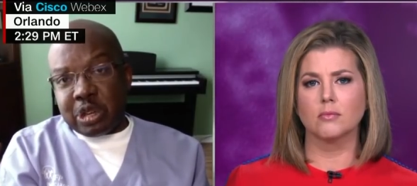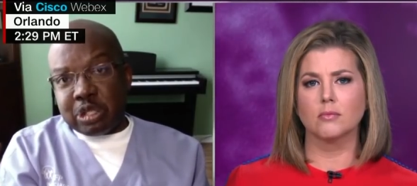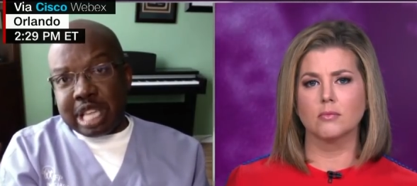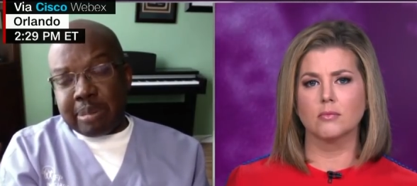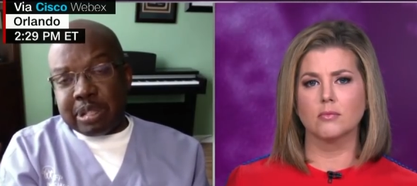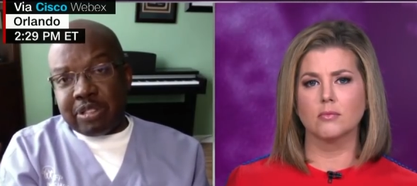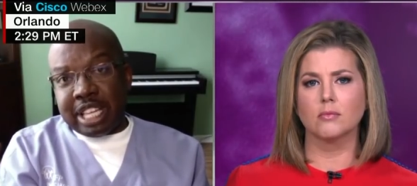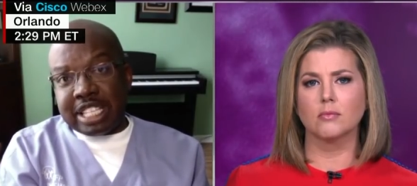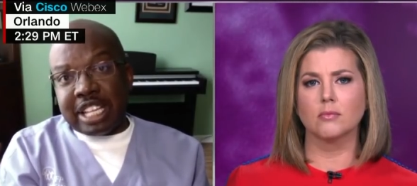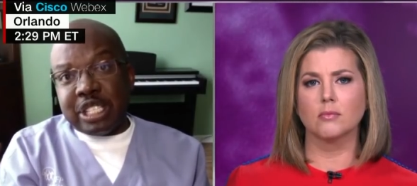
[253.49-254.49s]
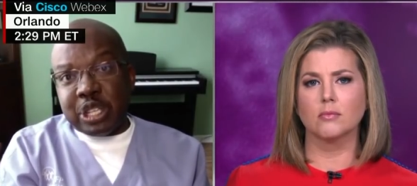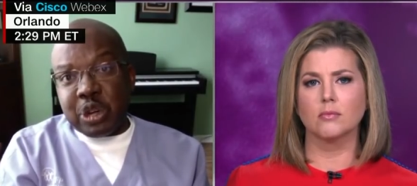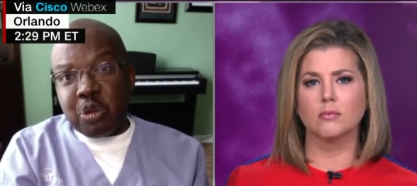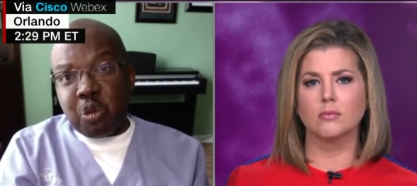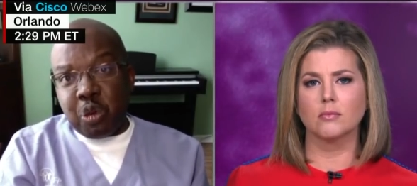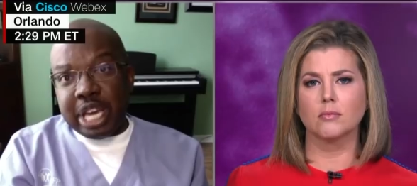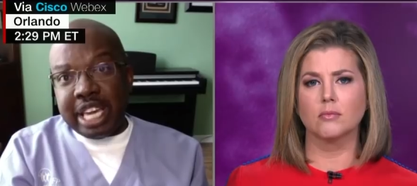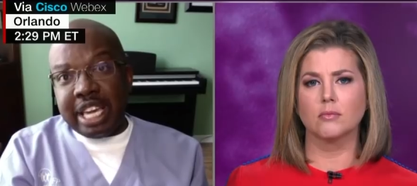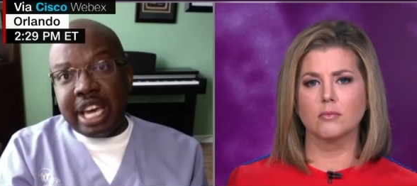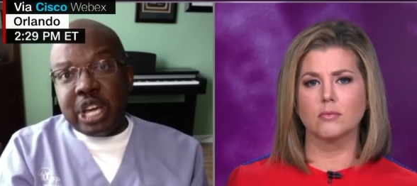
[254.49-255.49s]
Speaker 1: those types of things until
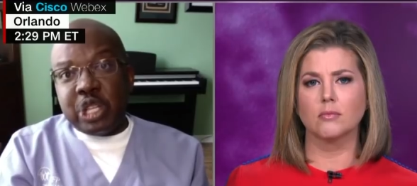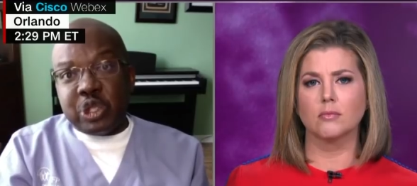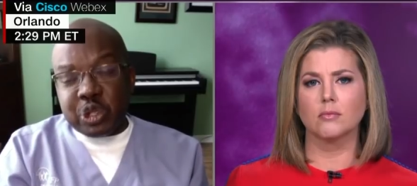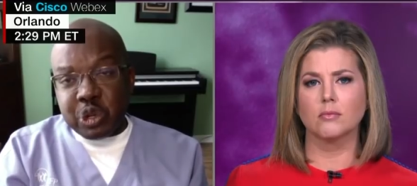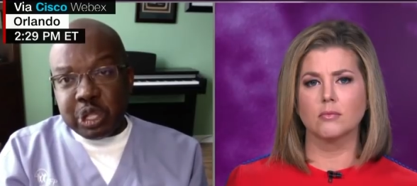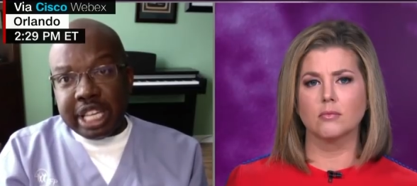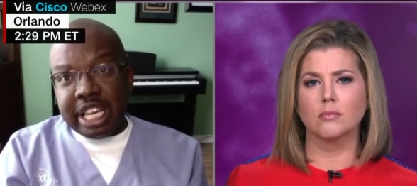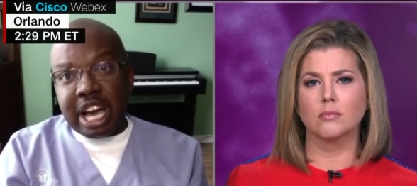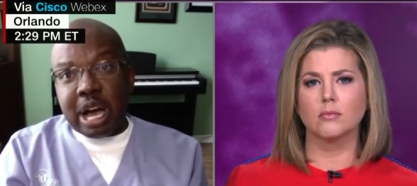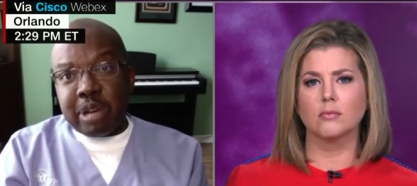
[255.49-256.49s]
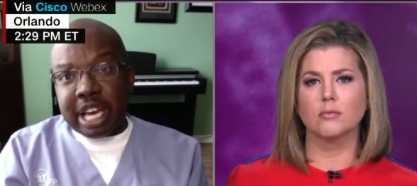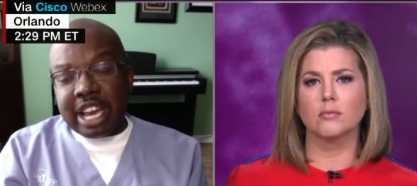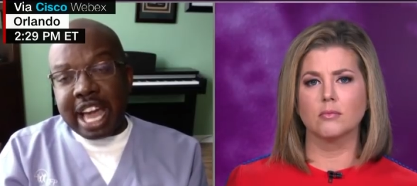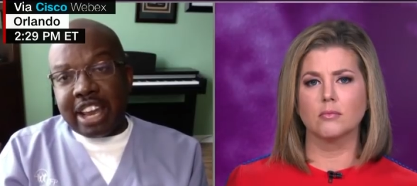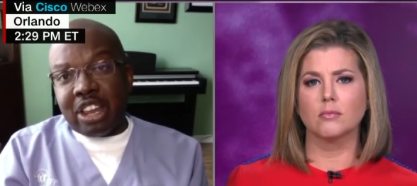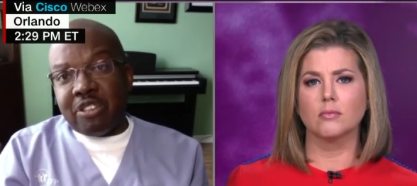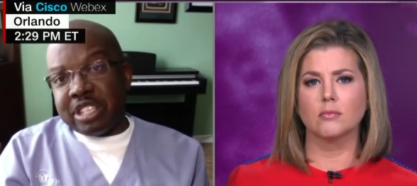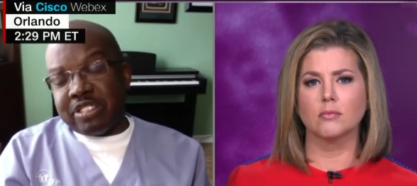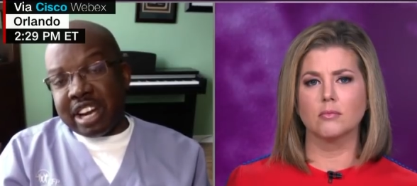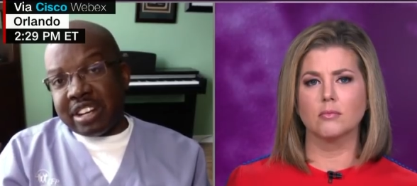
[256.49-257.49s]
we truly um, get handle
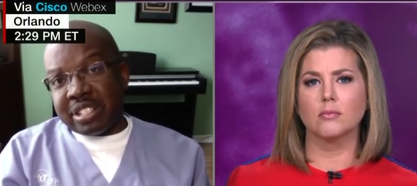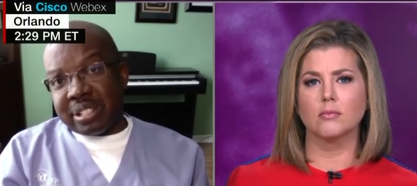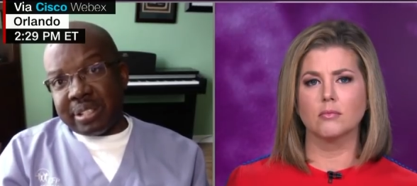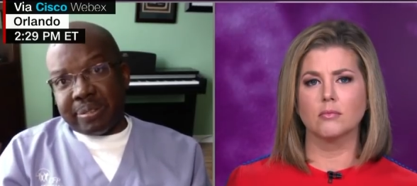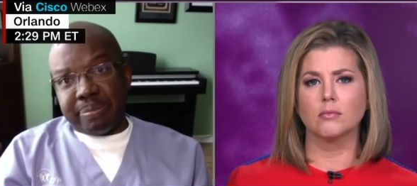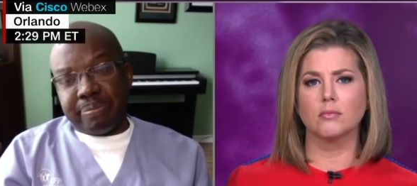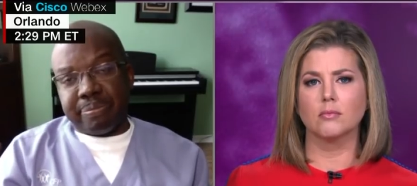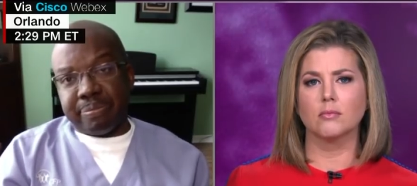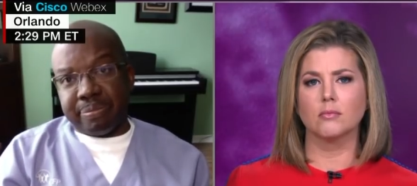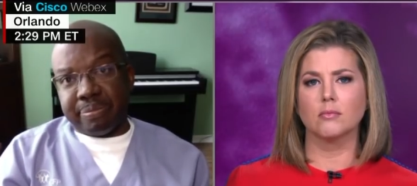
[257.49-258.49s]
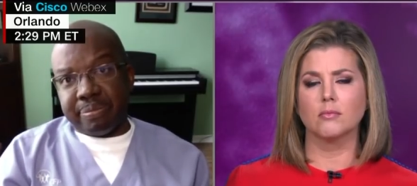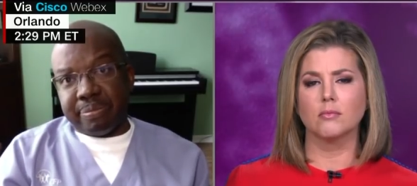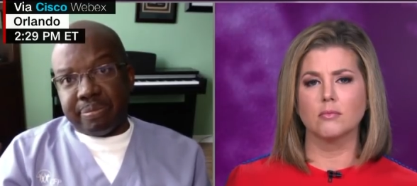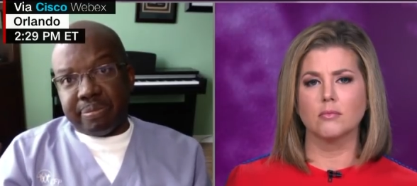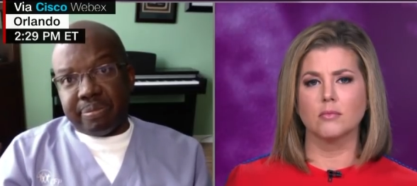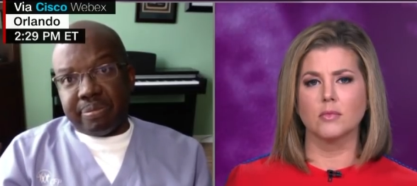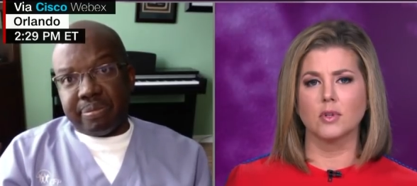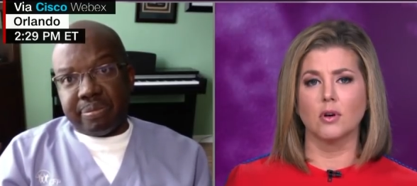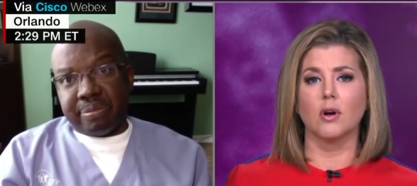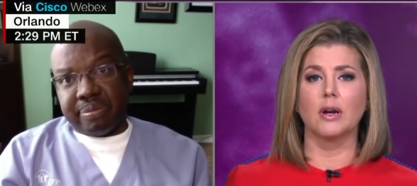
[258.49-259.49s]
of this virus.
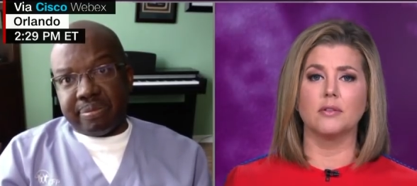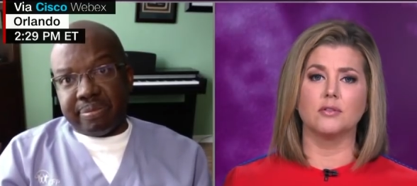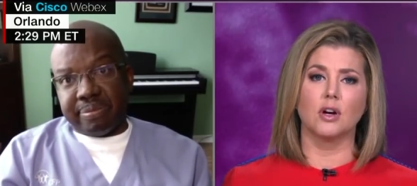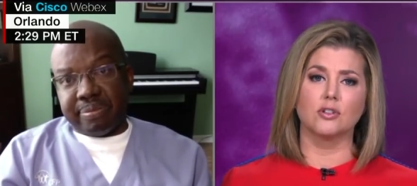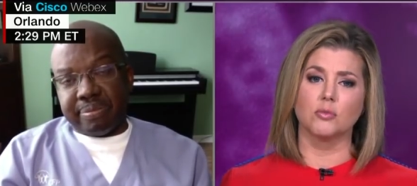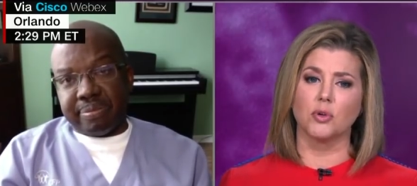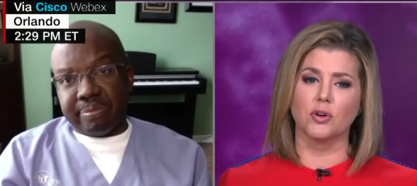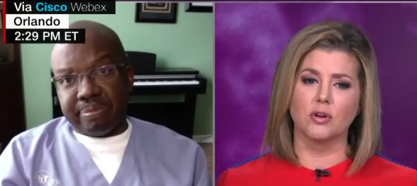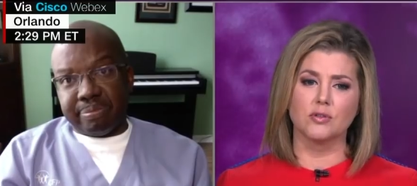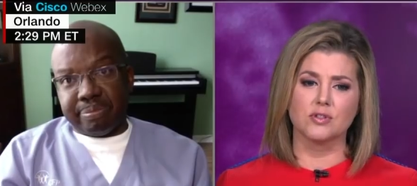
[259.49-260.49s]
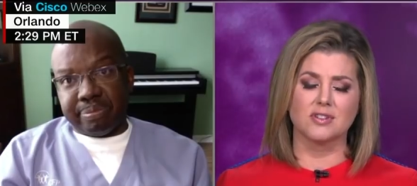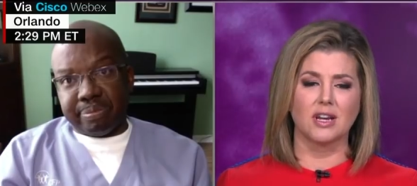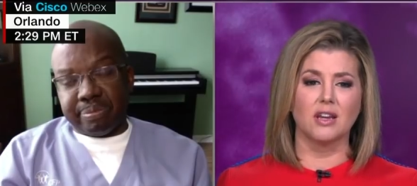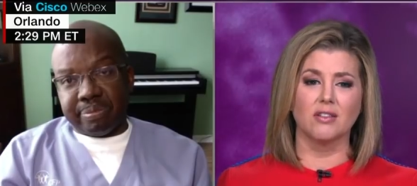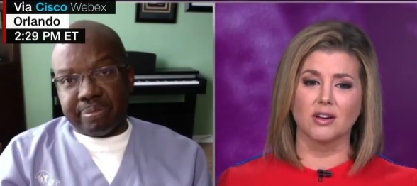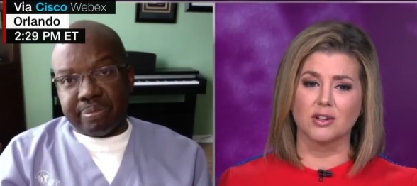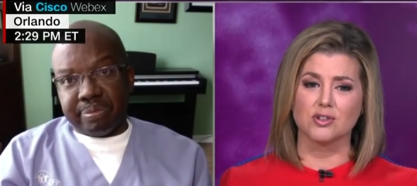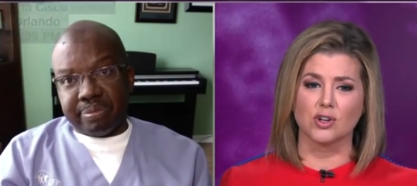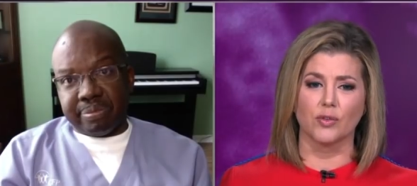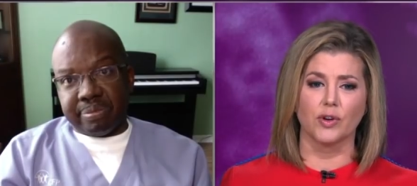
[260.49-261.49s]
Speaker 2: All right, Dr. Burrowes, taking the
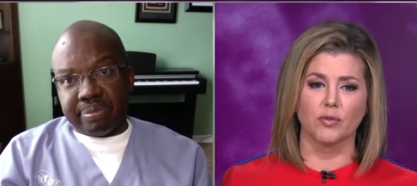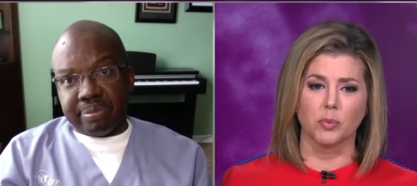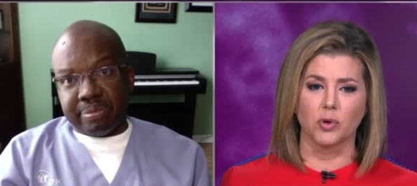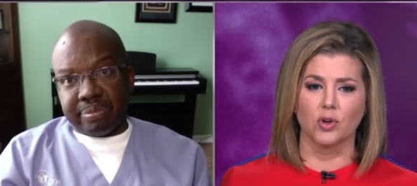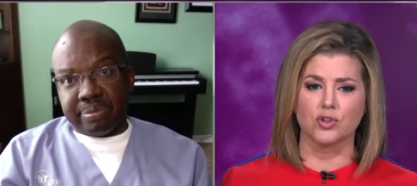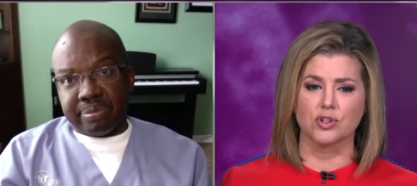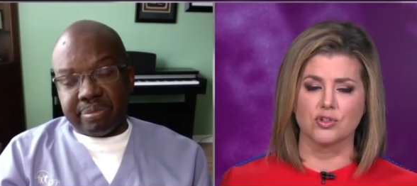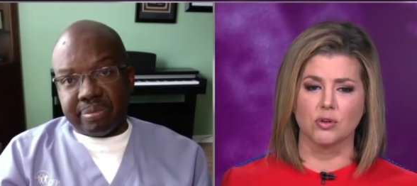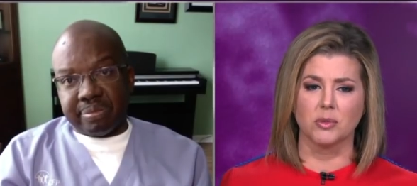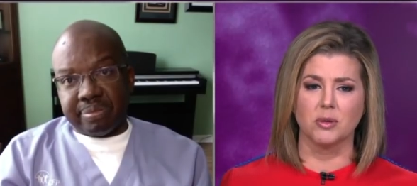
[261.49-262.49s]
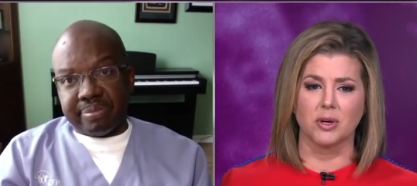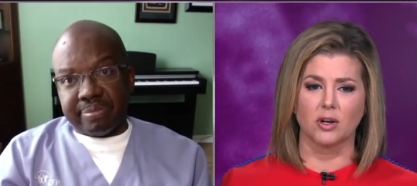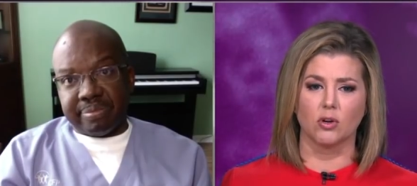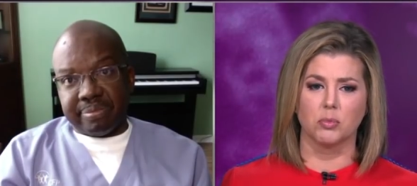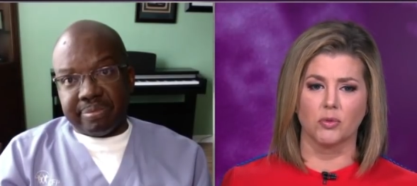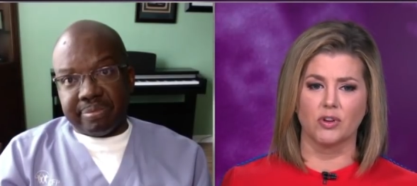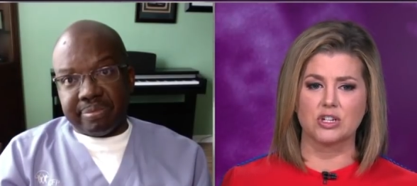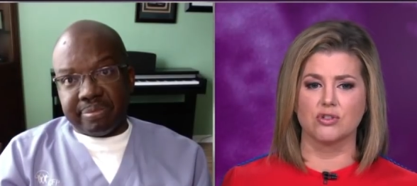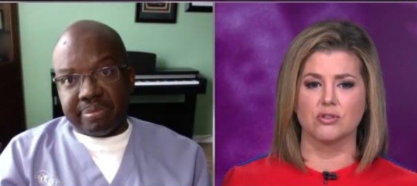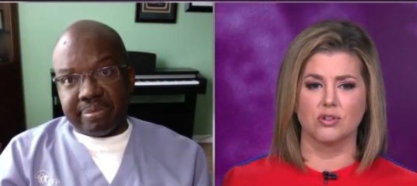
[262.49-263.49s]
conservative approach as so many medical
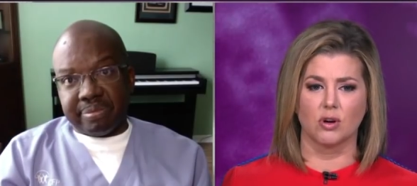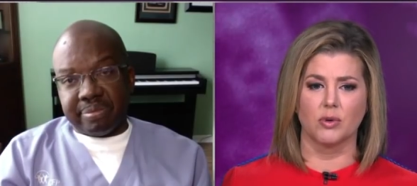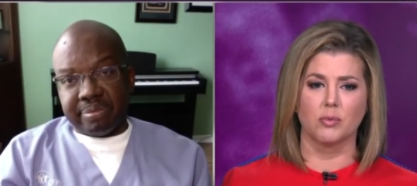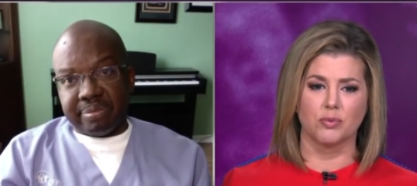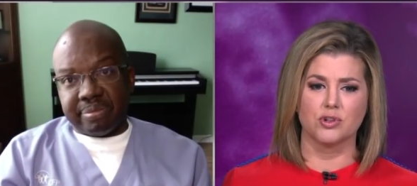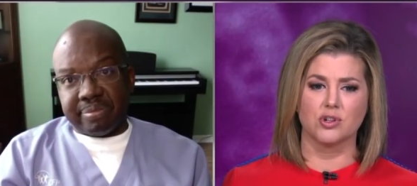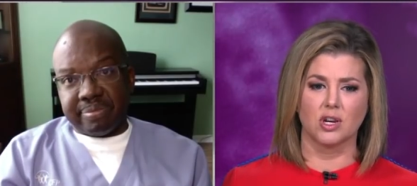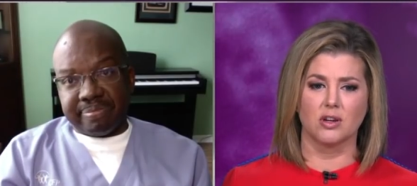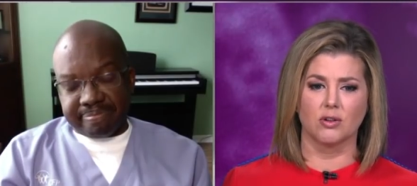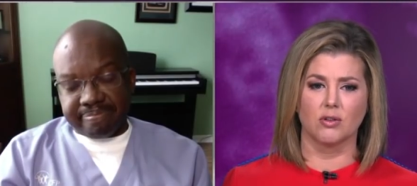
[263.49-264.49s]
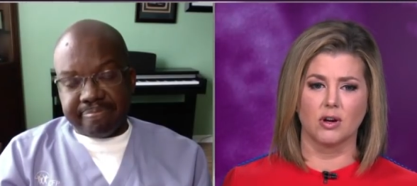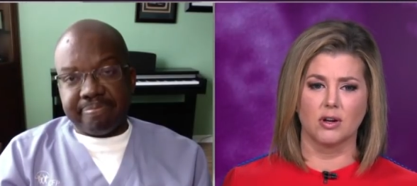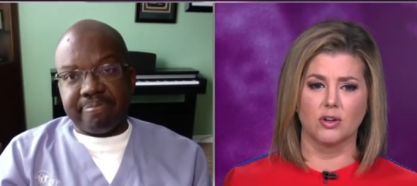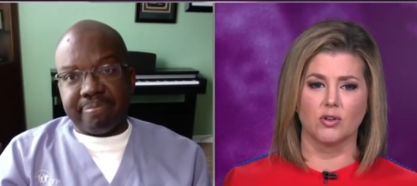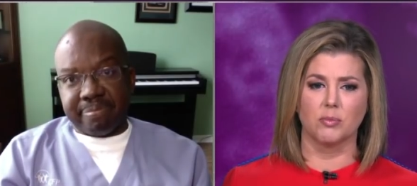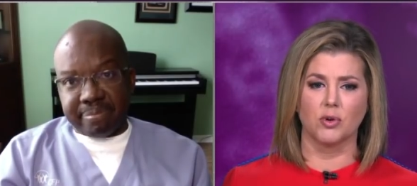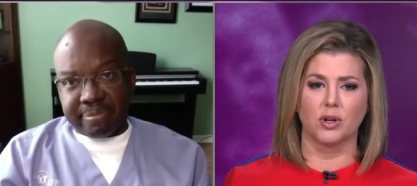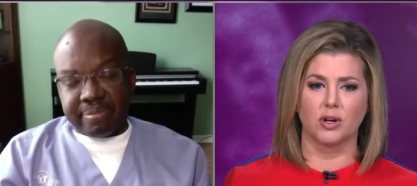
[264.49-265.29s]
professionals are, we appreciate your, uh, your input